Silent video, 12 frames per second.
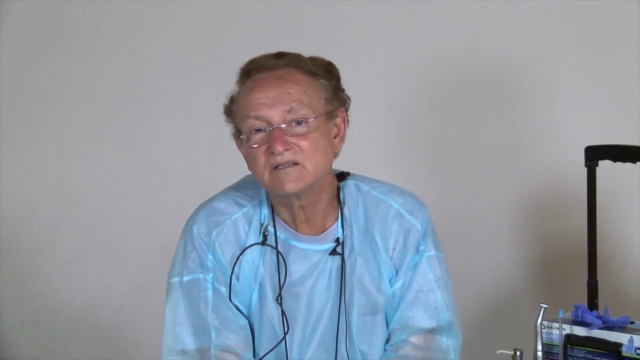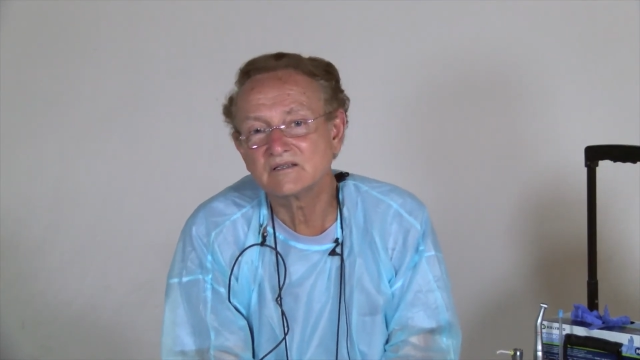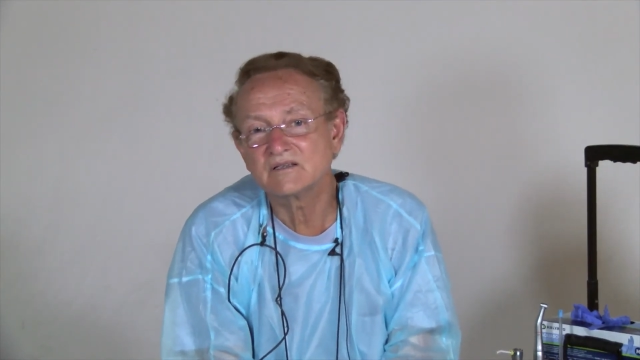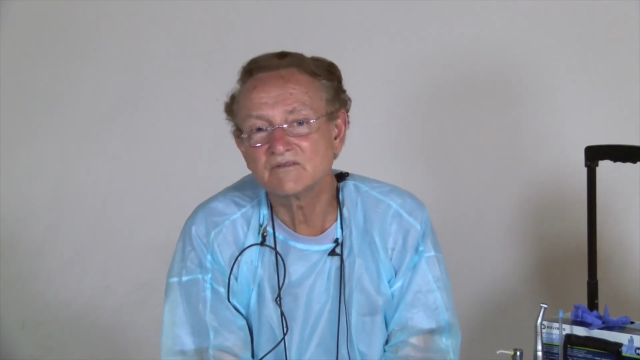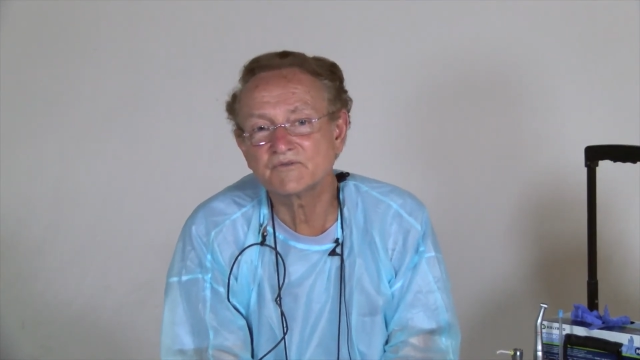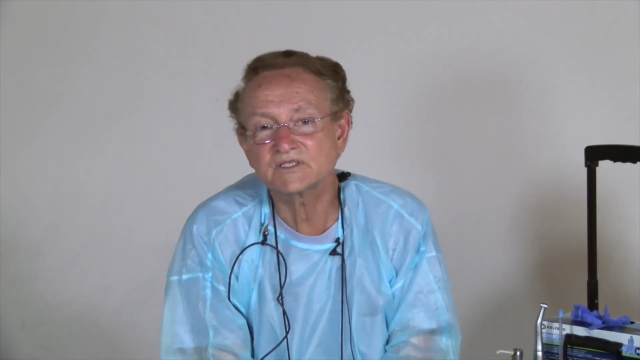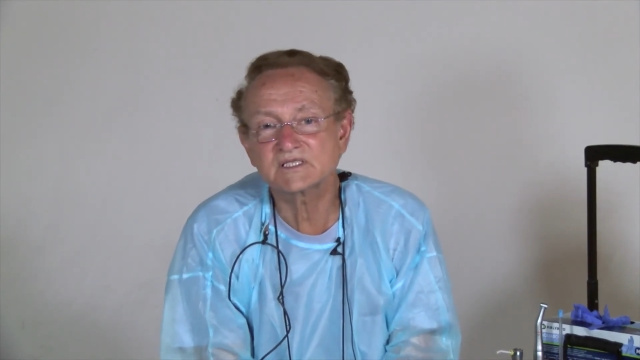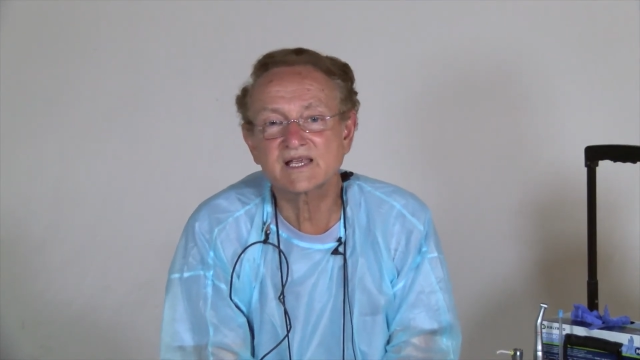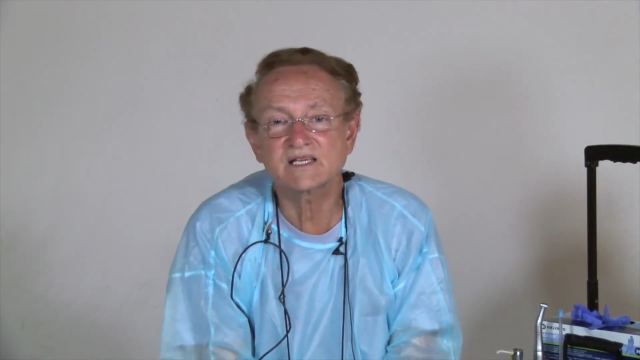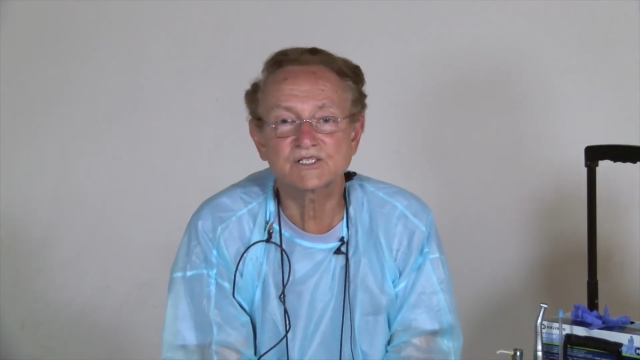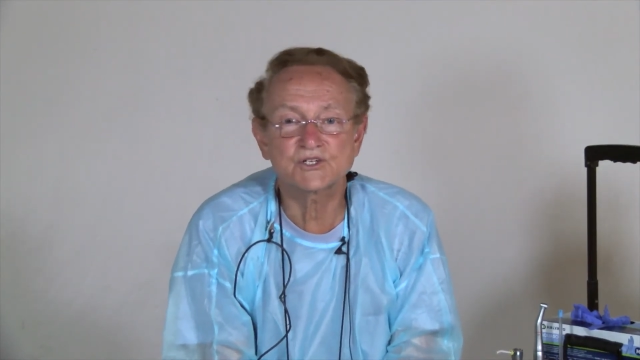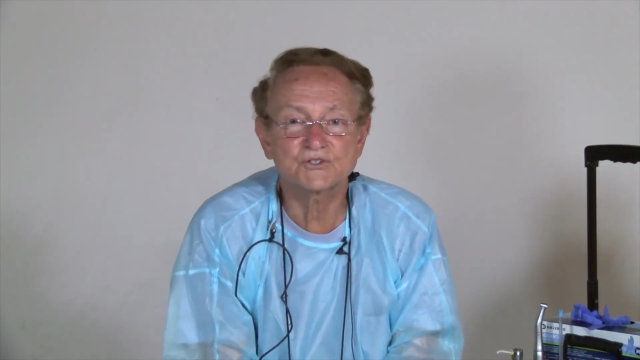if it
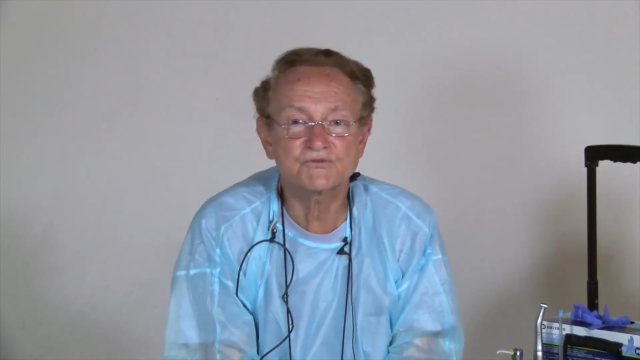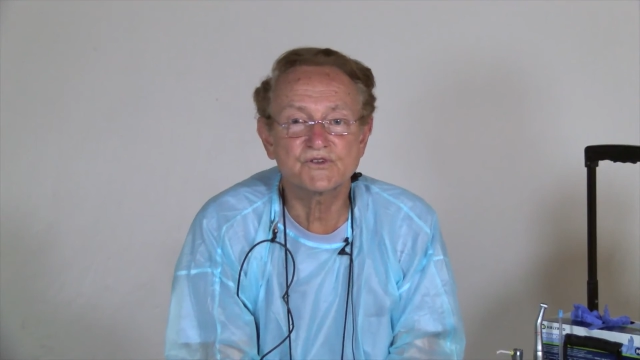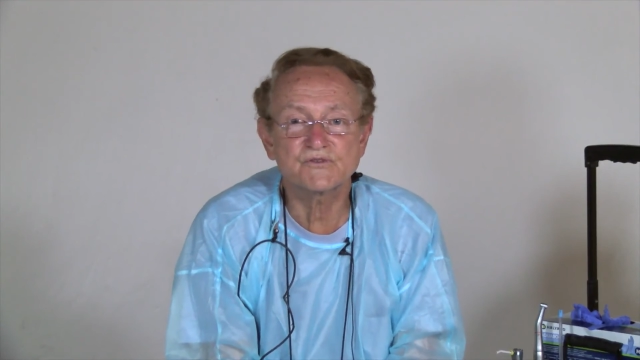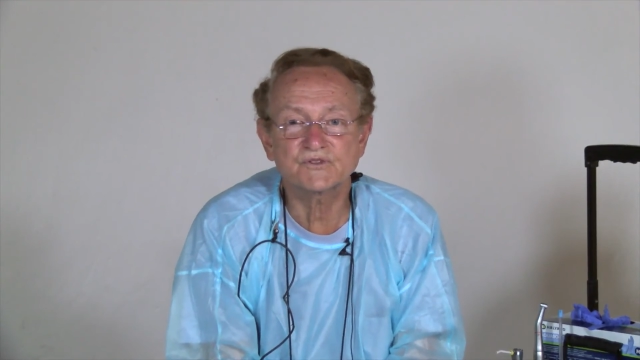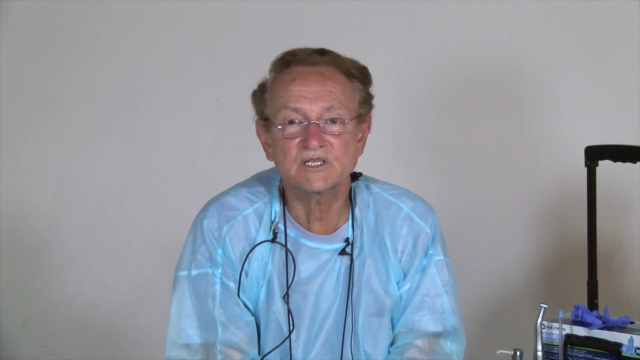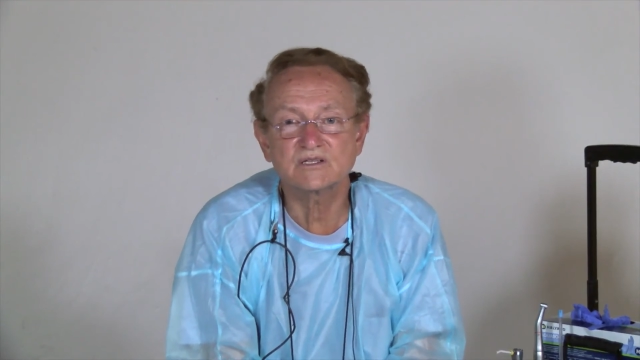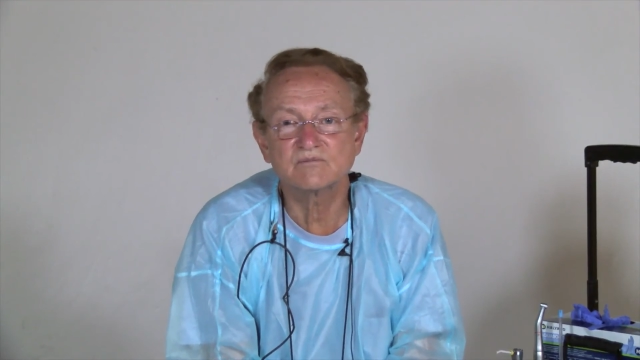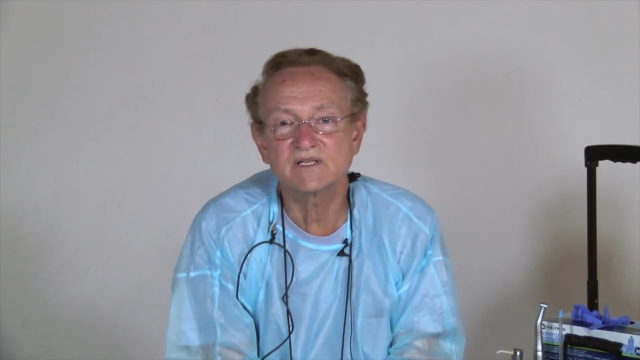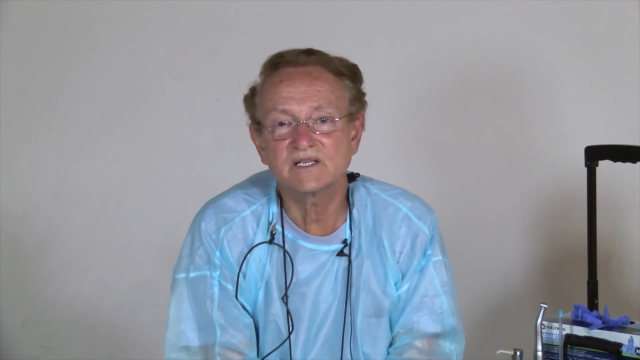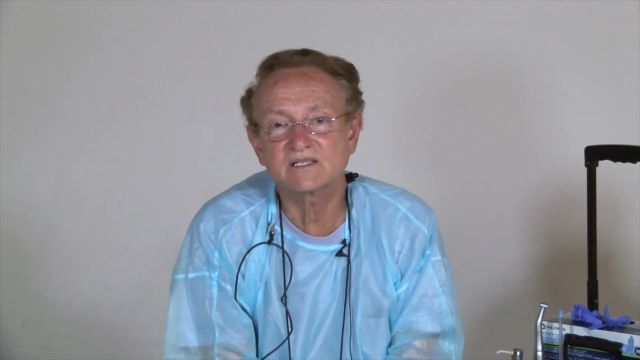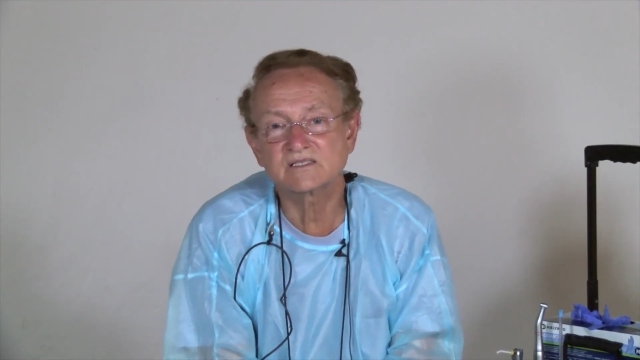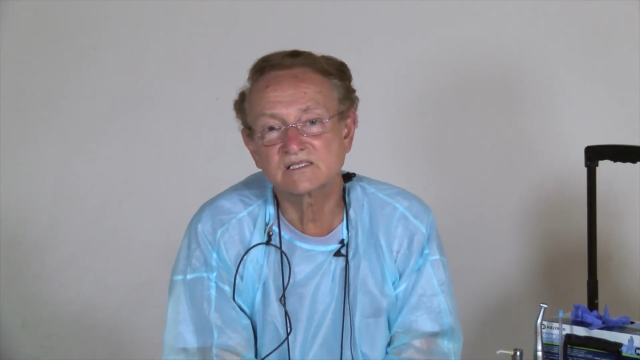takes you 15
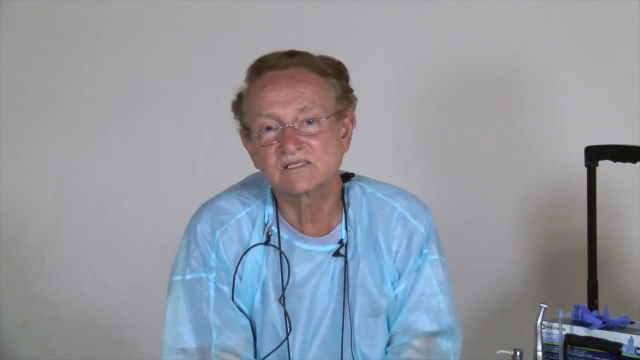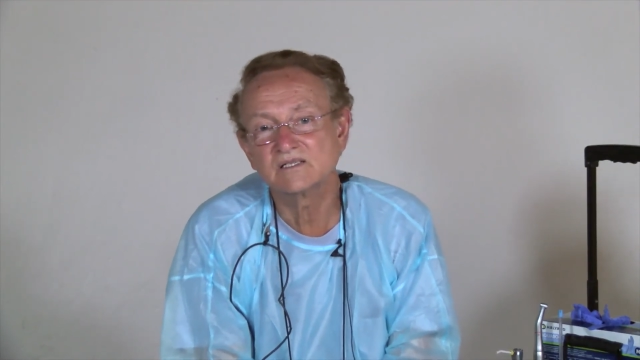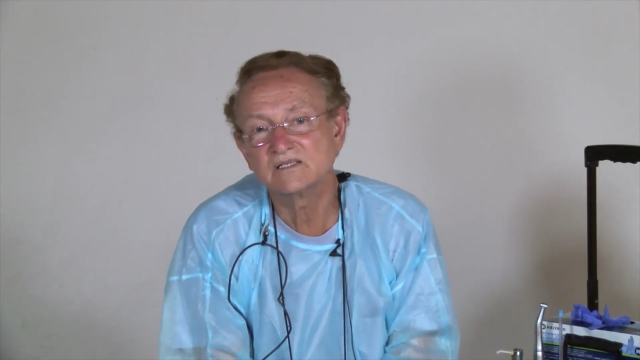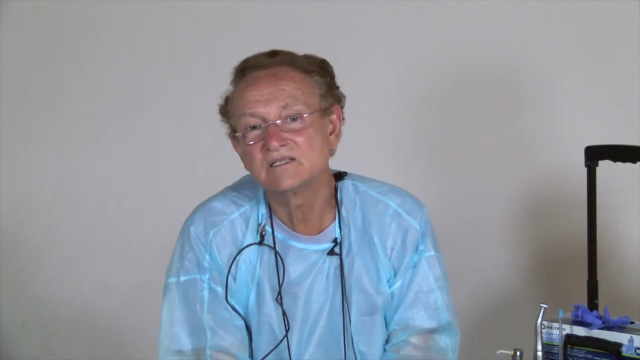minutes